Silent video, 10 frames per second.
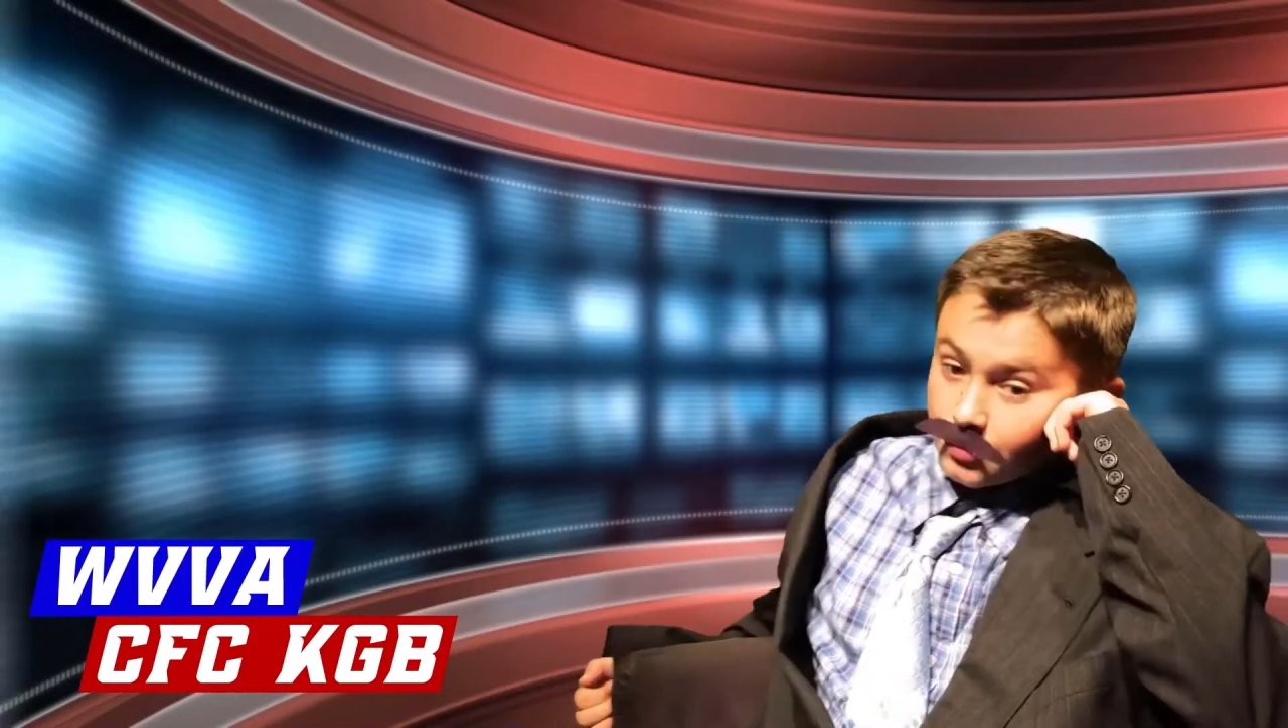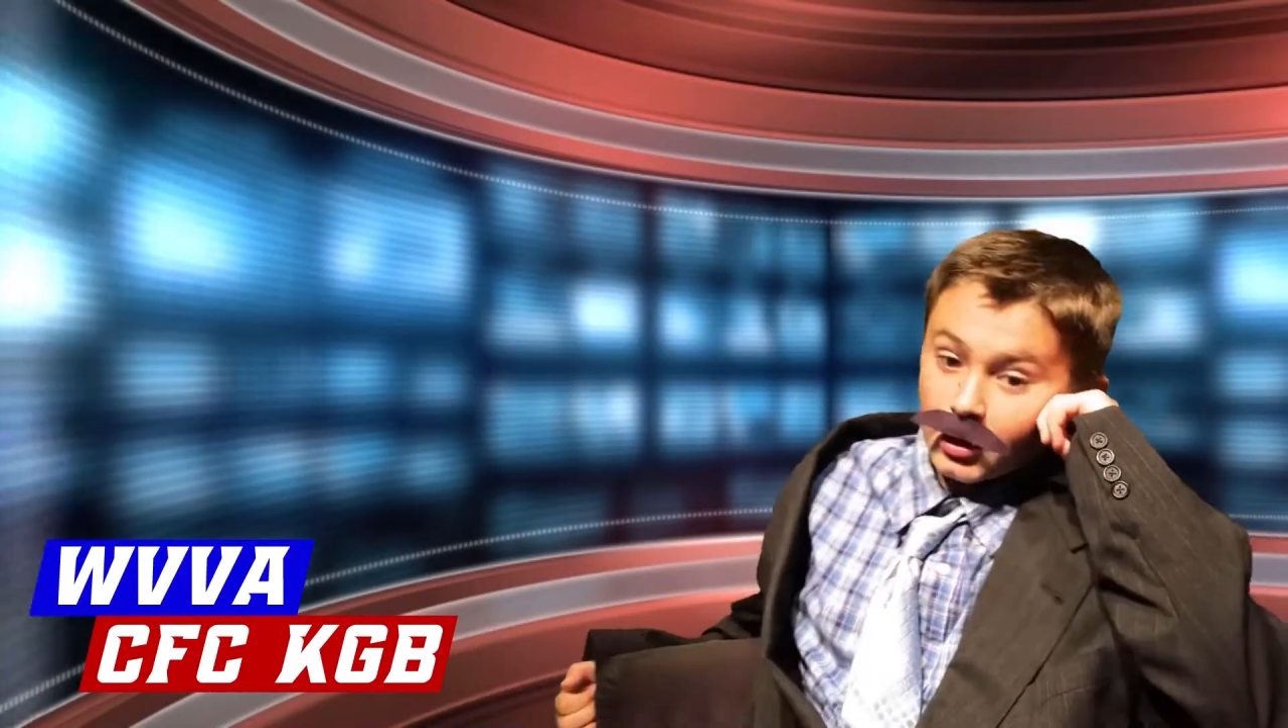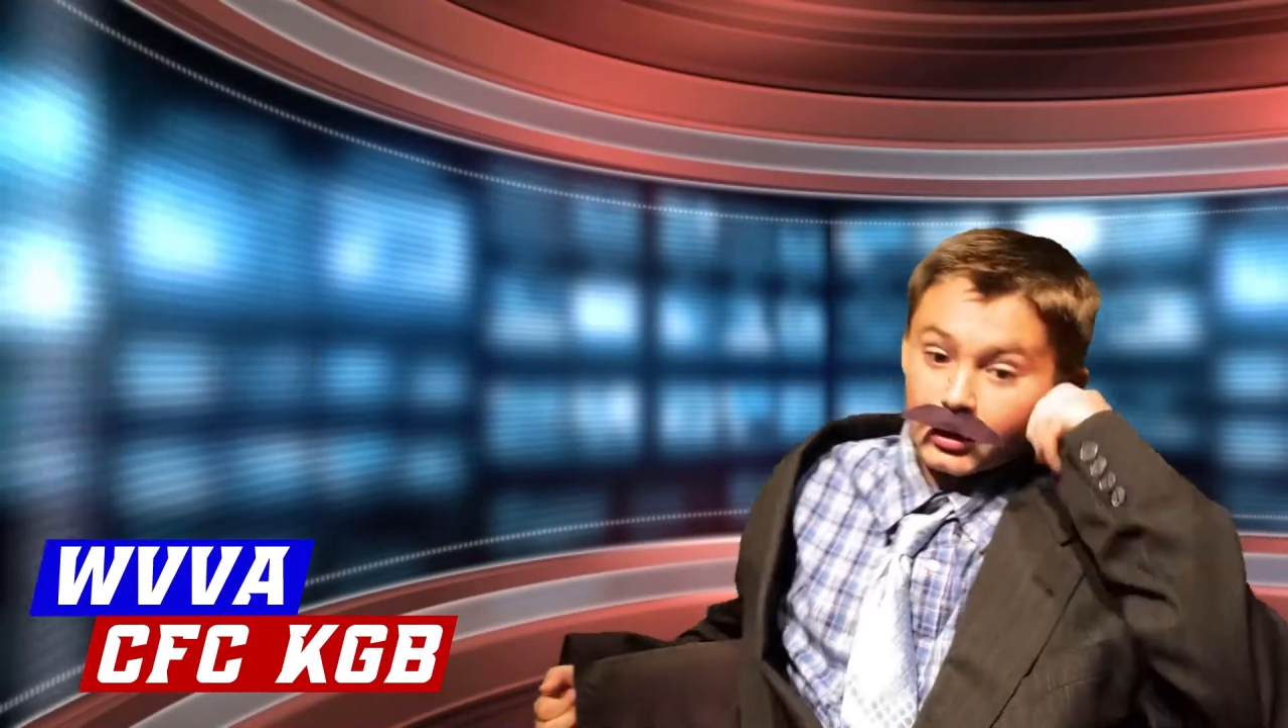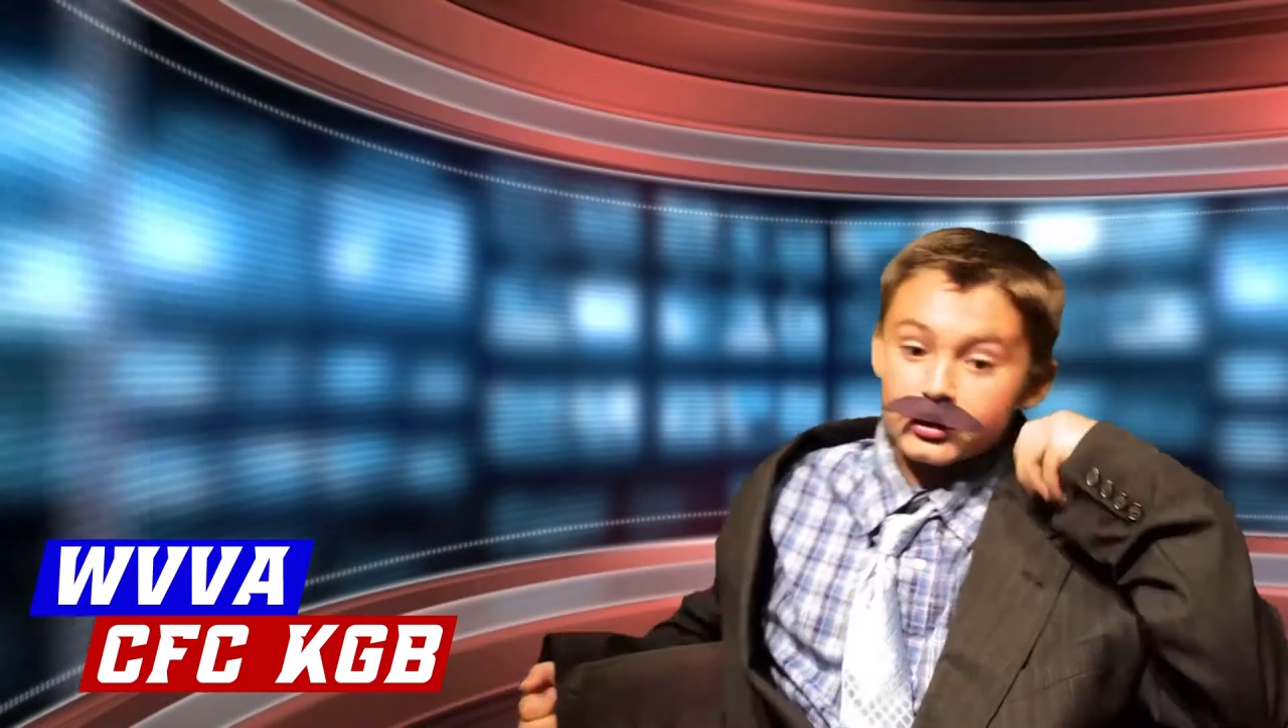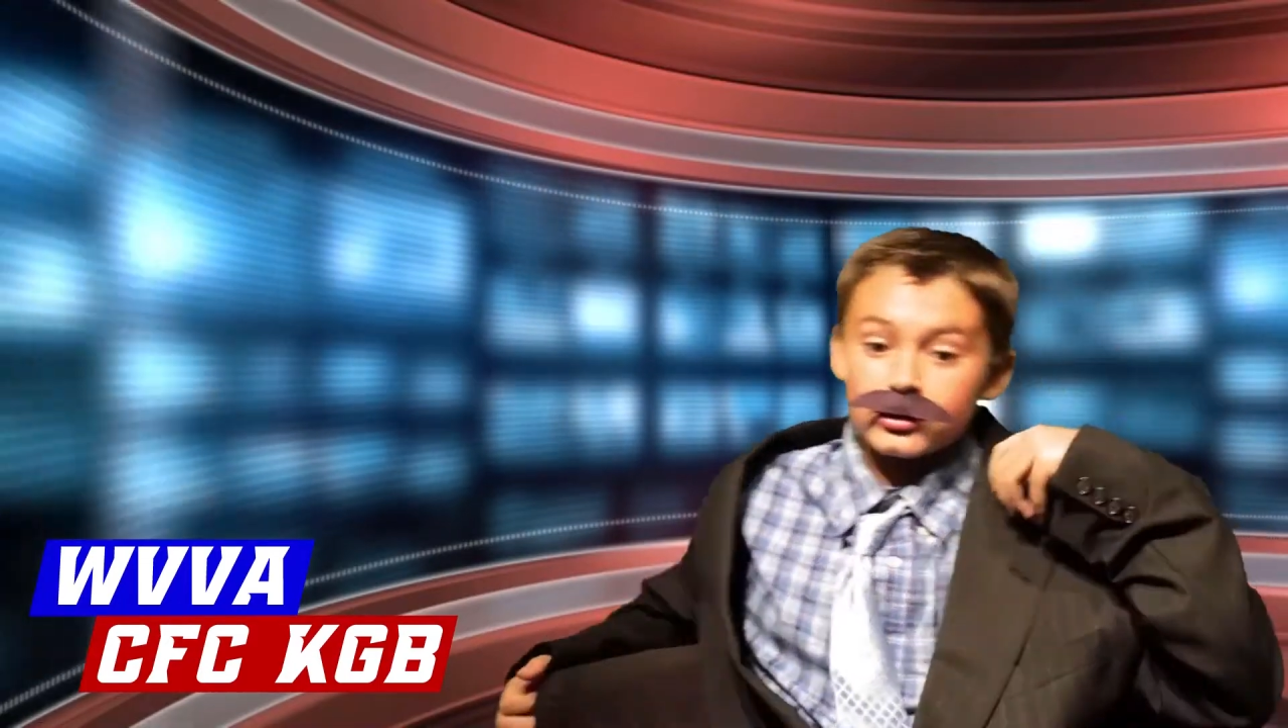
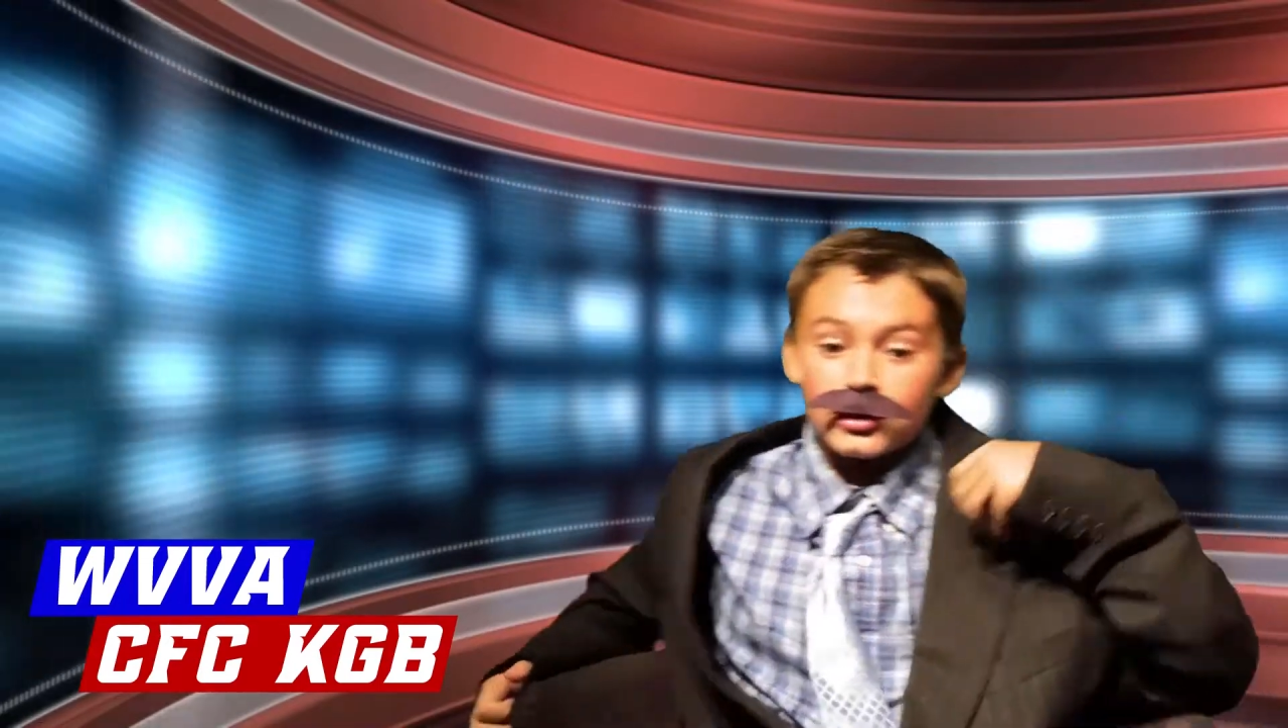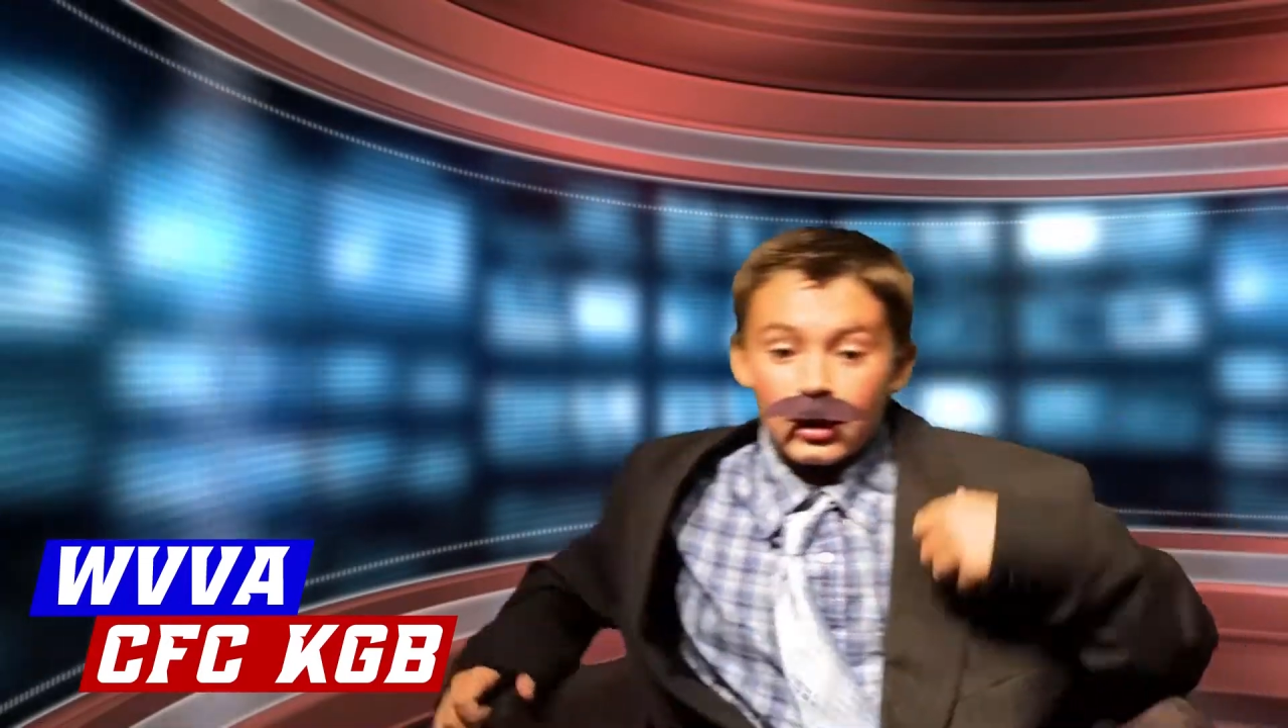pants.